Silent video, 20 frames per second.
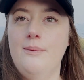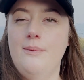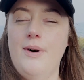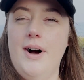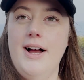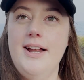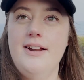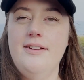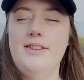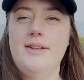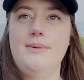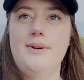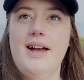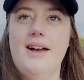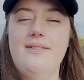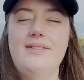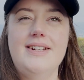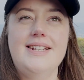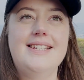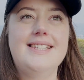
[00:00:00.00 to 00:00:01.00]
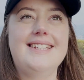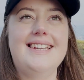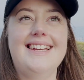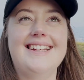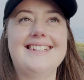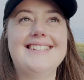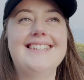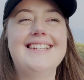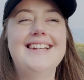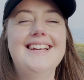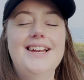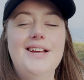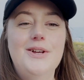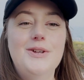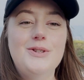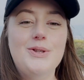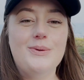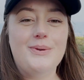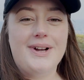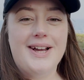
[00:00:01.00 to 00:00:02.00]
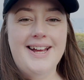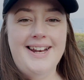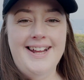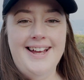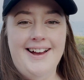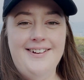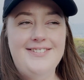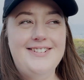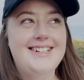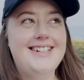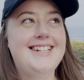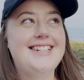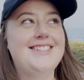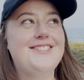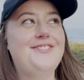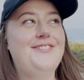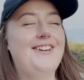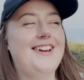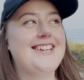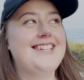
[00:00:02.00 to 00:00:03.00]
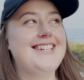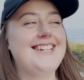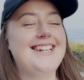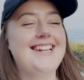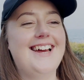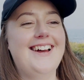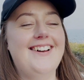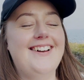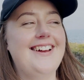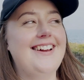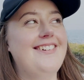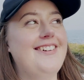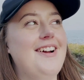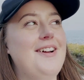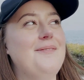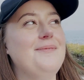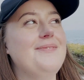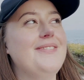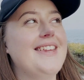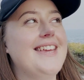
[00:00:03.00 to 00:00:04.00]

I don't think we have any sticks. So we're gonna have to just fashion our